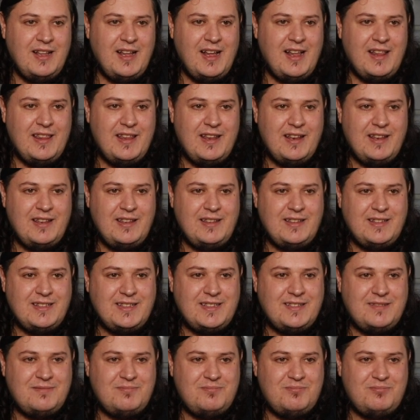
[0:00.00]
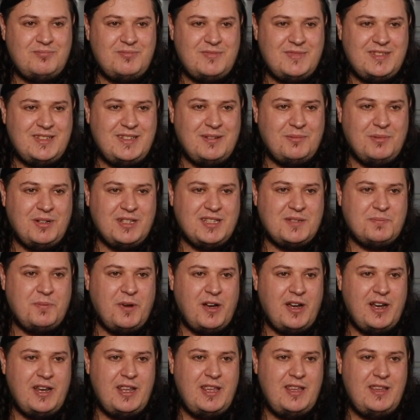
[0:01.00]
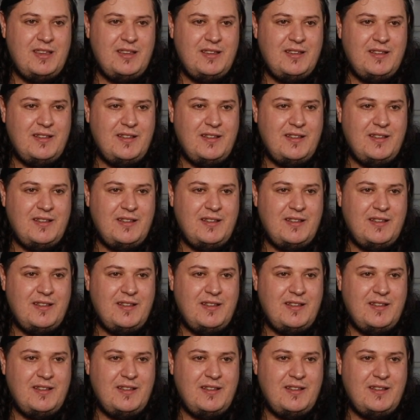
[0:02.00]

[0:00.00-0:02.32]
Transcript: And then he... Come on, Spidey.